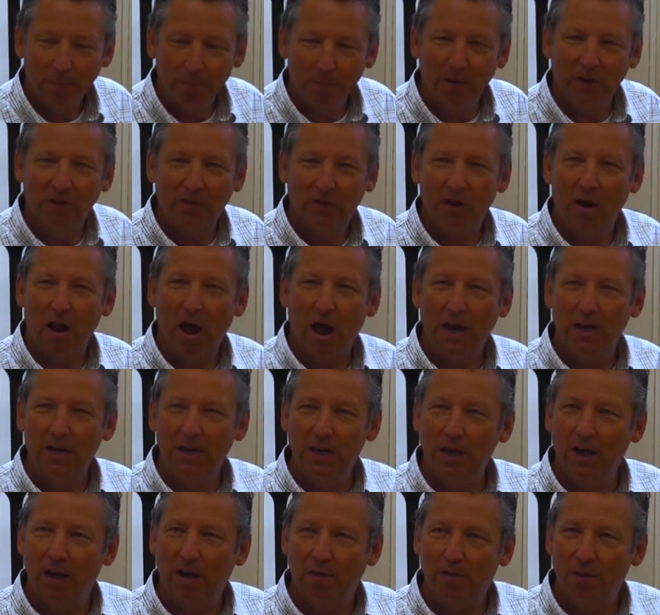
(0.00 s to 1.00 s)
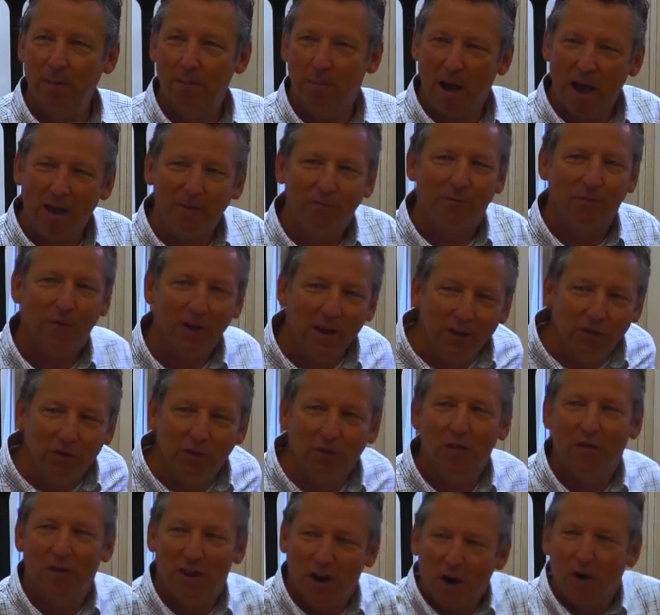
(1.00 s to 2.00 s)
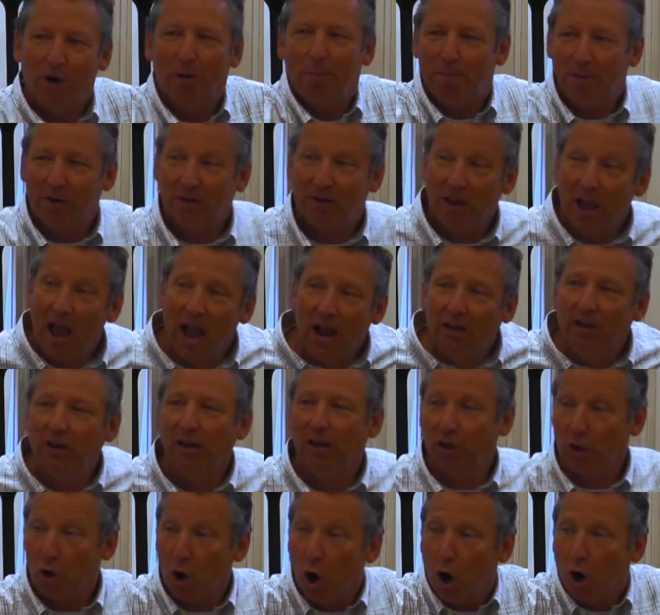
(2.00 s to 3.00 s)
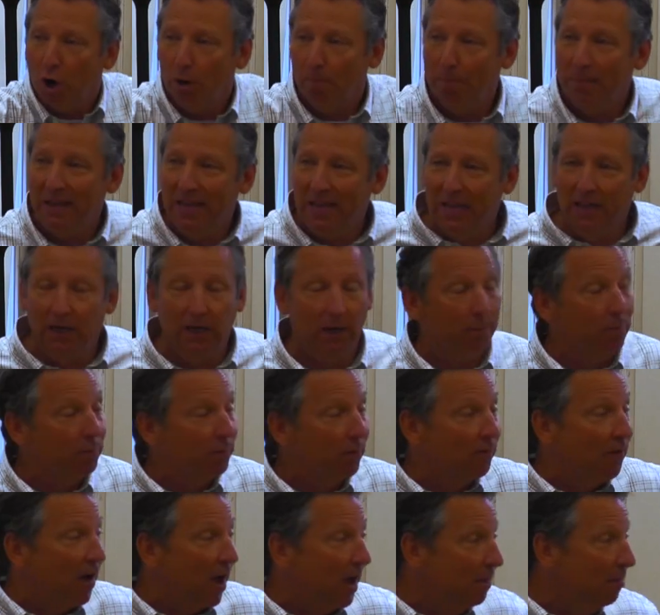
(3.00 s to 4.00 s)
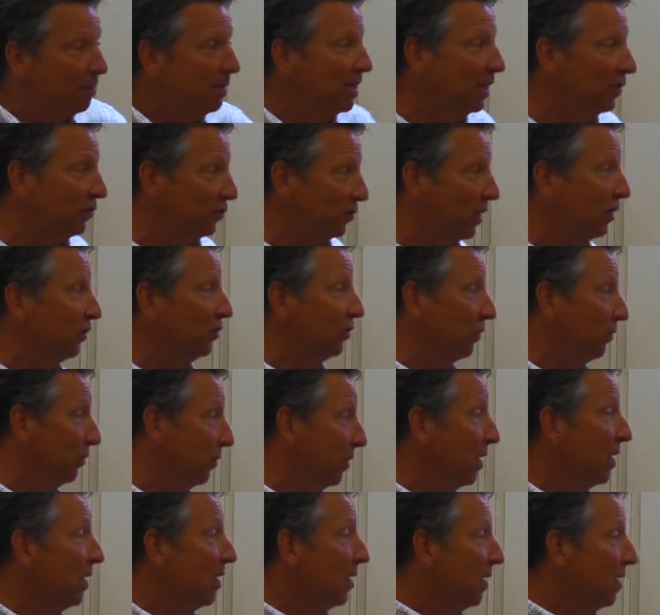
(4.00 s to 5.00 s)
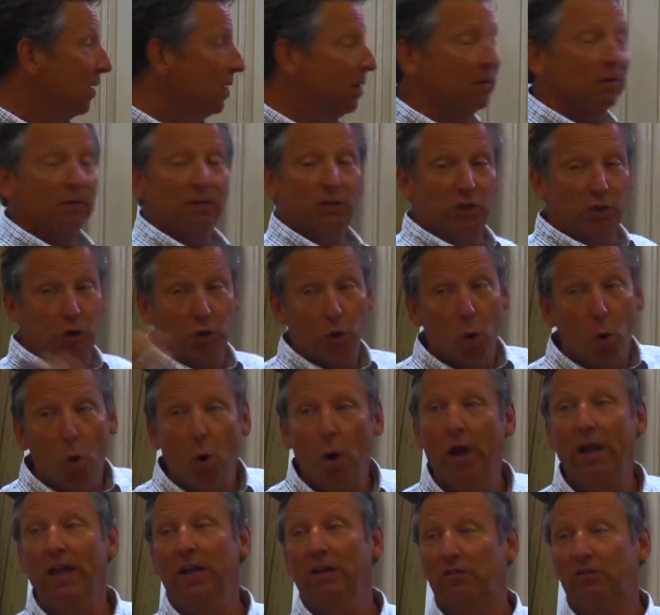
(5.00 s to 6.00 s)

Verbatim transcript: but it's an idea that my friends are there to protect and guard me and to provide me a sense of joy